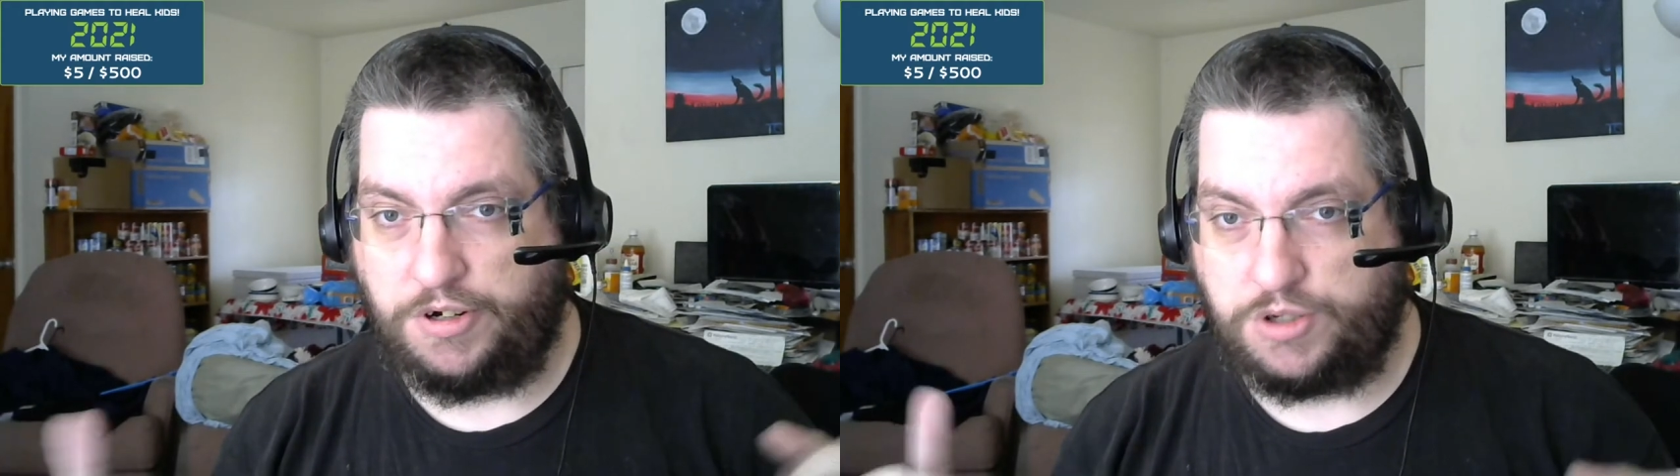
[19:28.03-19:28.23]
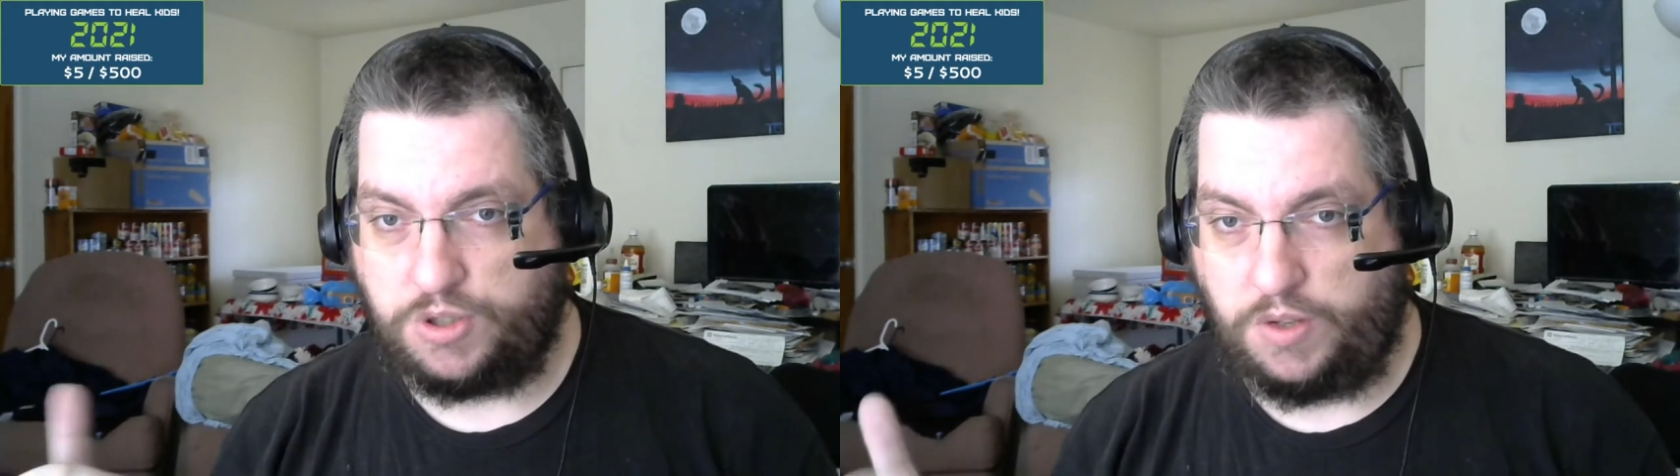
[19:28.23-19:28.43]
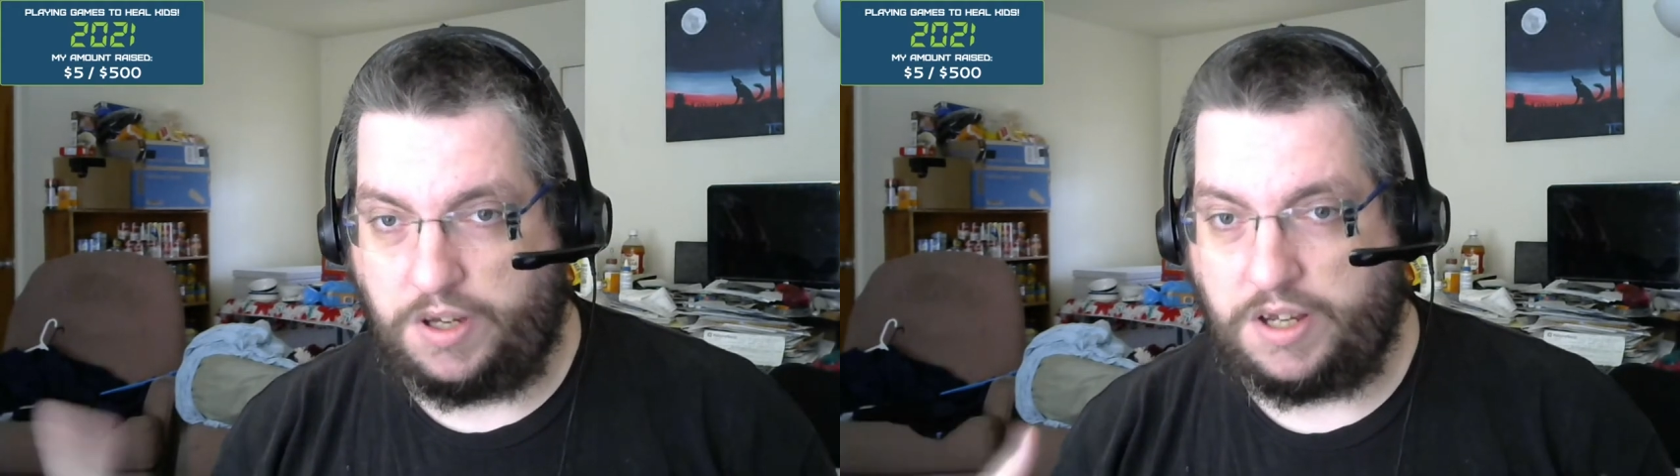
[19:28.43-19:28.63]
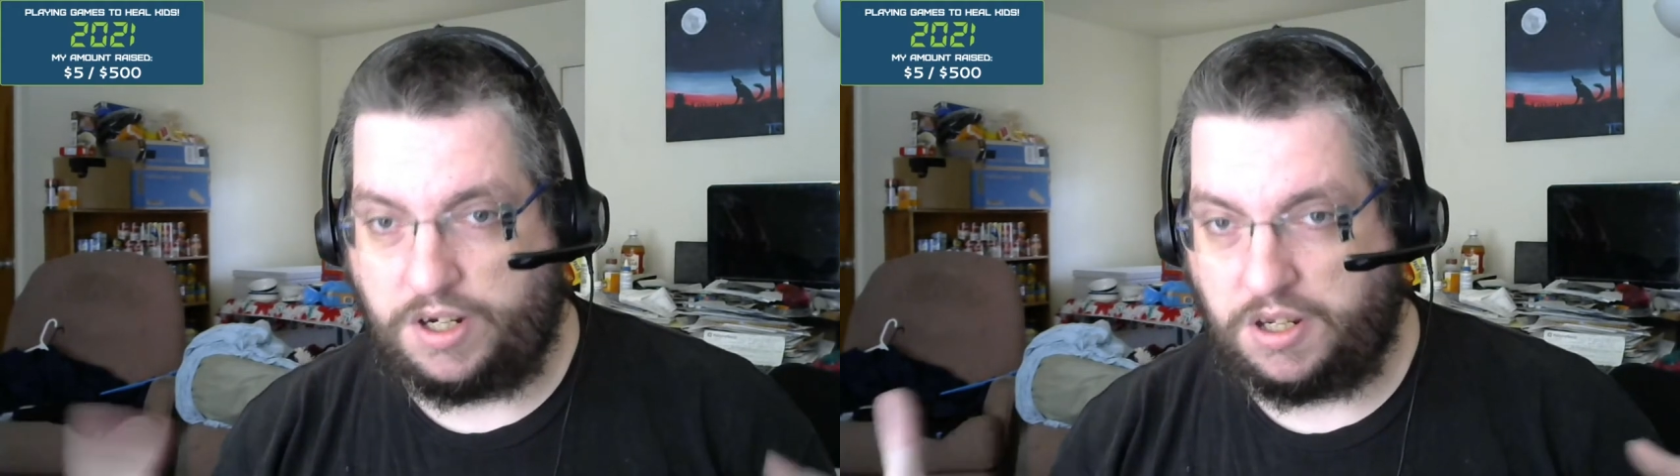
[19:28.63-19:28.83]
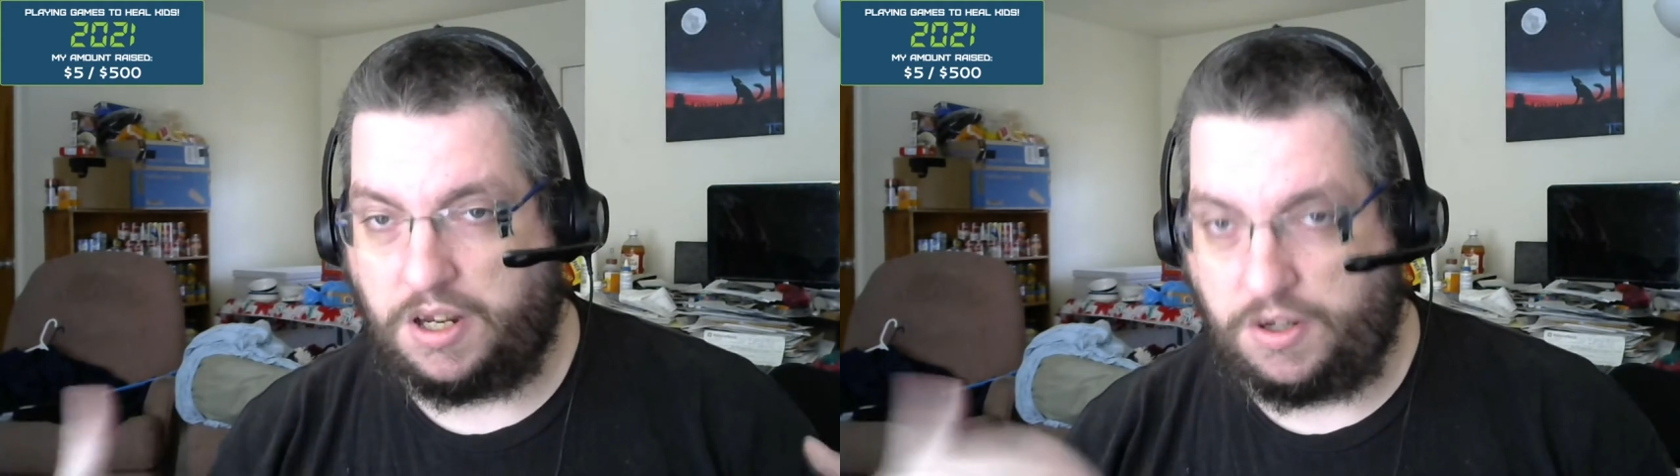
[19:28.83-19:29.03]
so they could
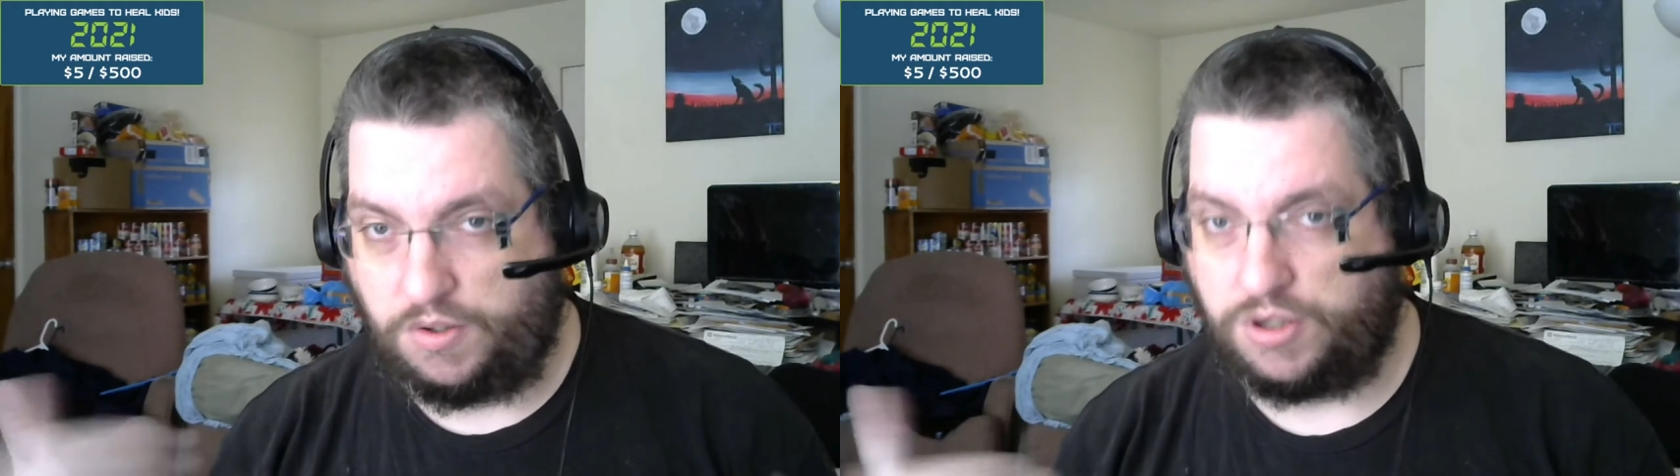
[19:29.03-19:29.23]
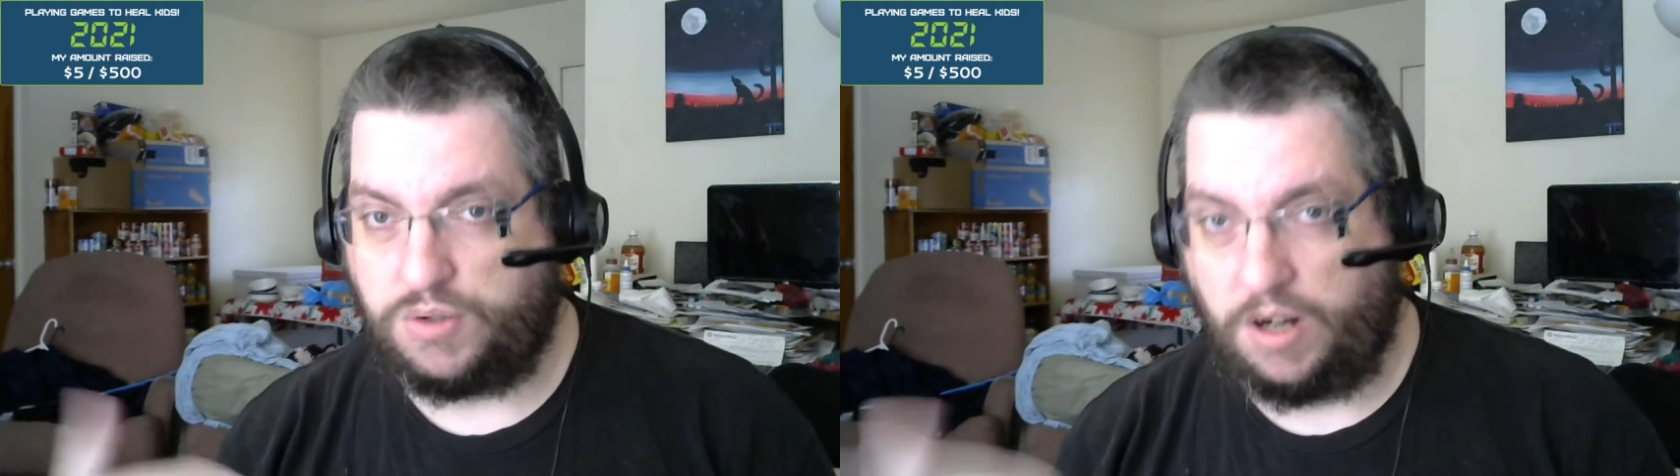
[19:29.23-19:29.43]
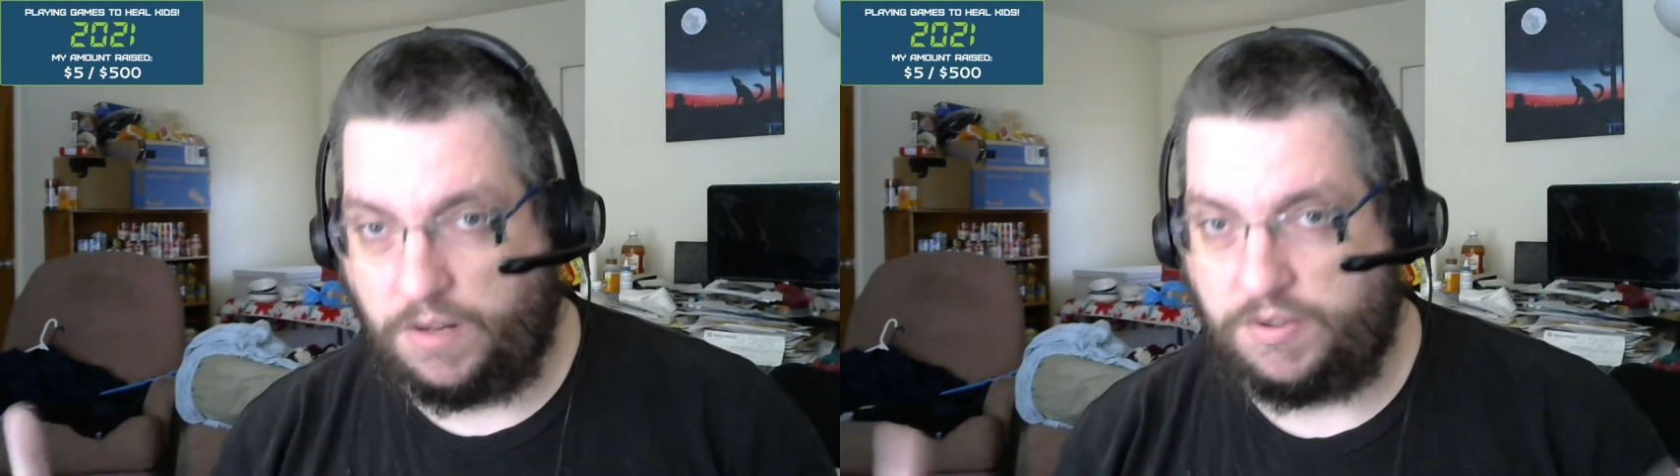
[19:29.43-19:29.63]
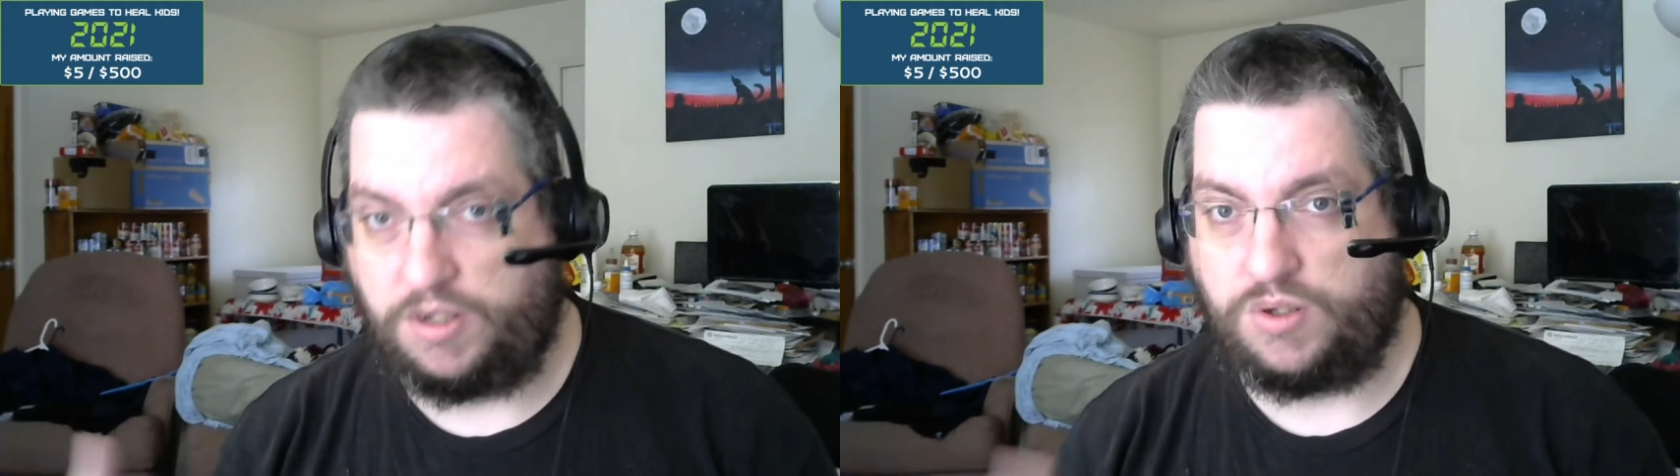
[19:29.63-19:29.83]
actually handle the traffic,